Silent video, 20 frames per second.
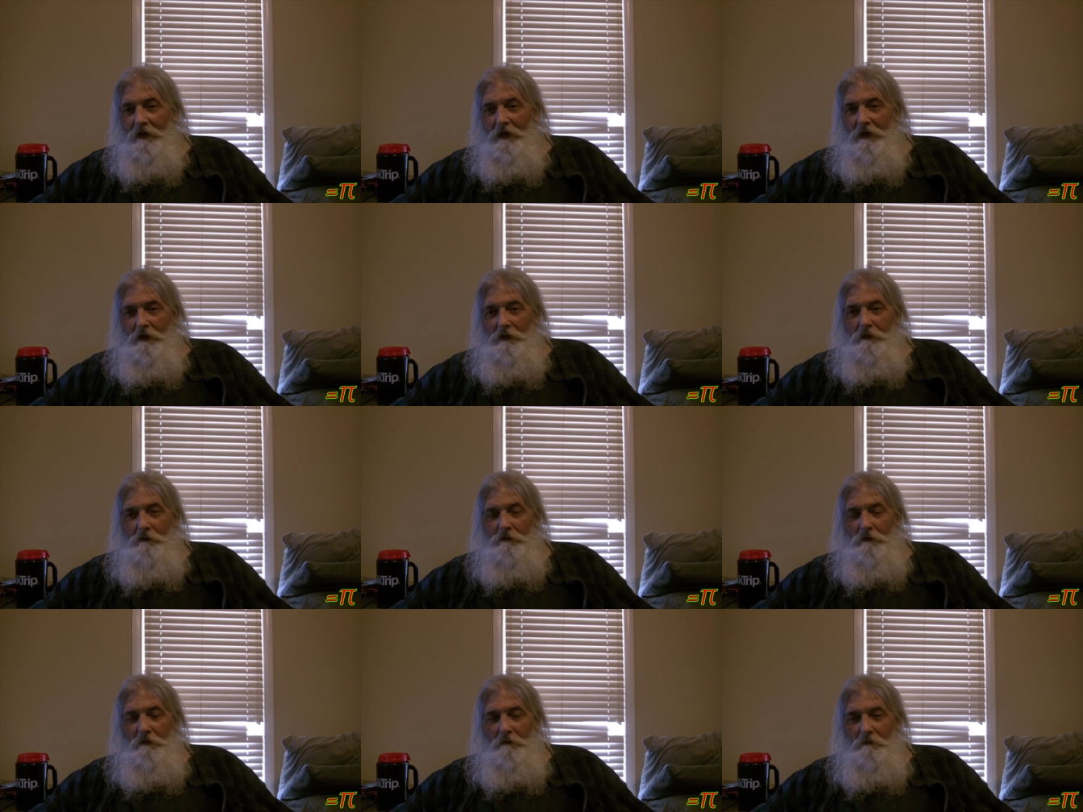that
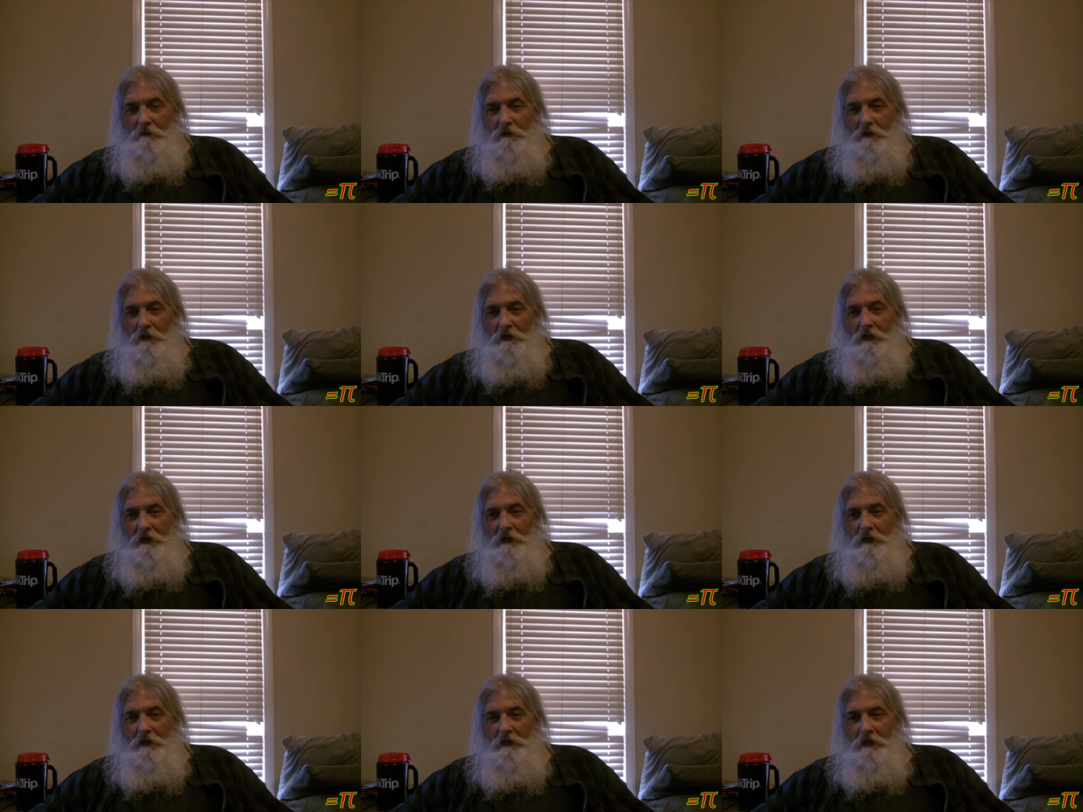you would
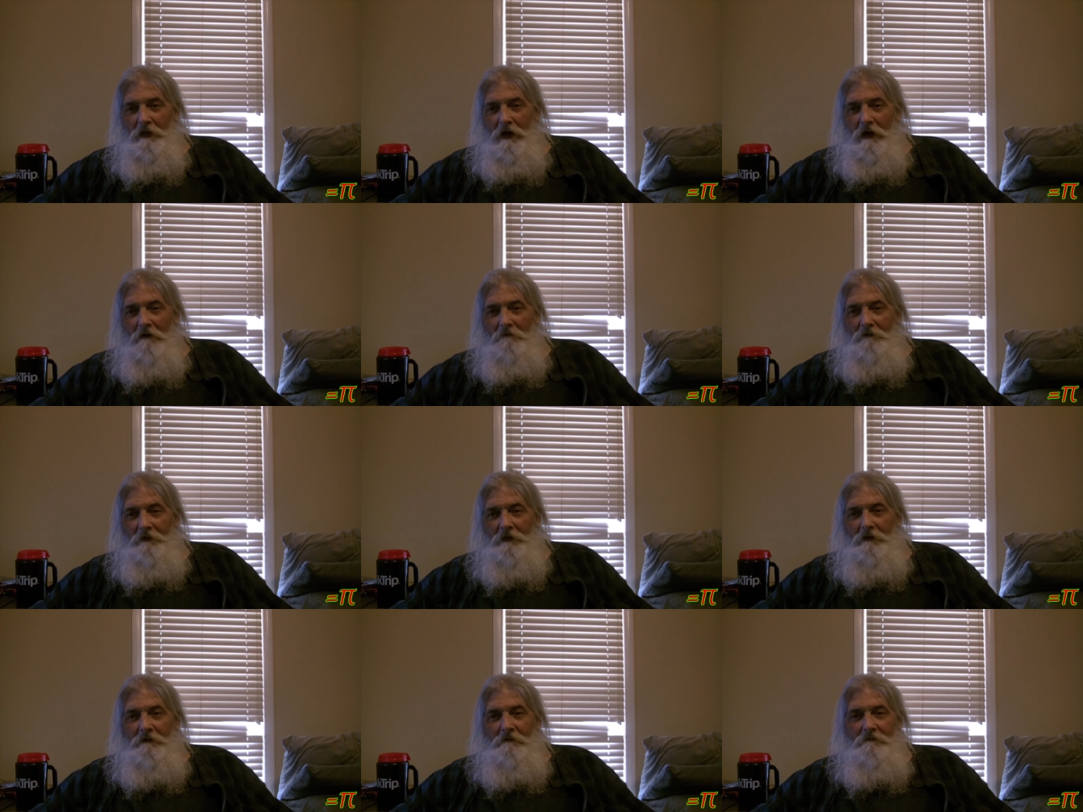put in the
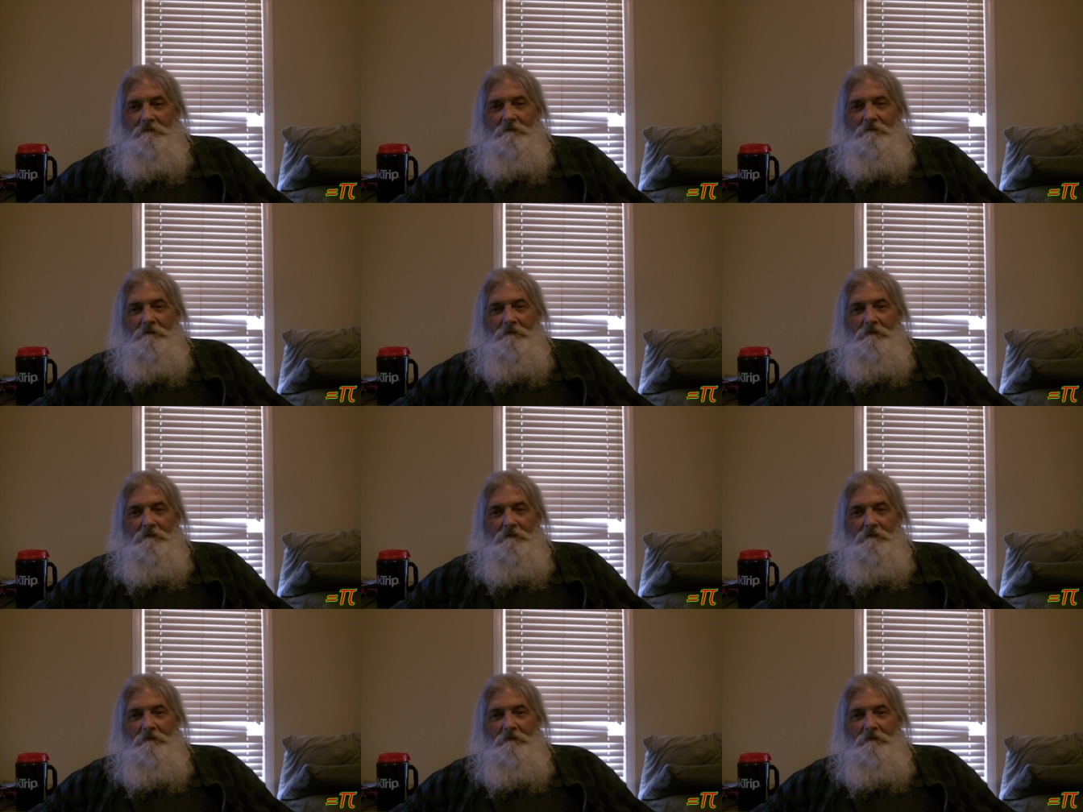oven